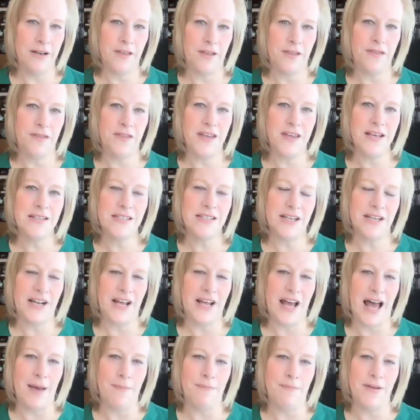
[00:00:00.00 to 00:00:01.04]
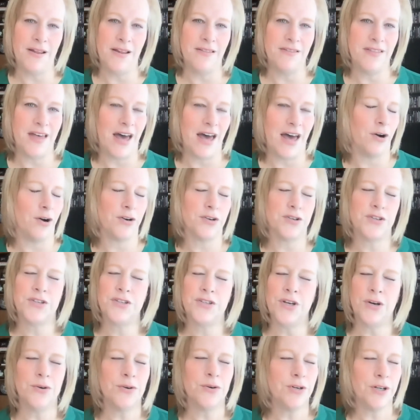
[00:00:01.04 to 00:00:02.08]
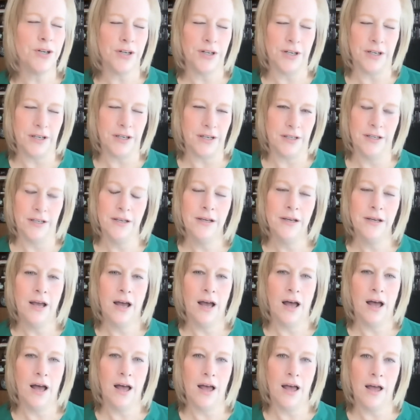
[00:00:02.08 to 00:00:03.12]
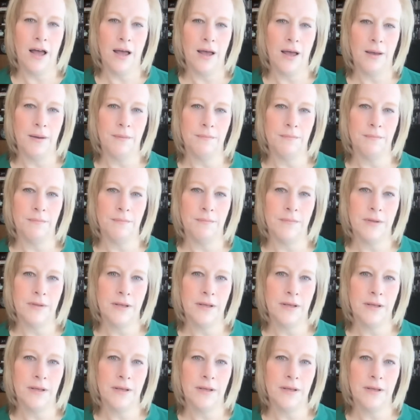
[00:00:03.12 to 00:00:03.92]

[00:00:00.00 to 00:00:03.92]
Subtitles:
The things that happen that are so good um,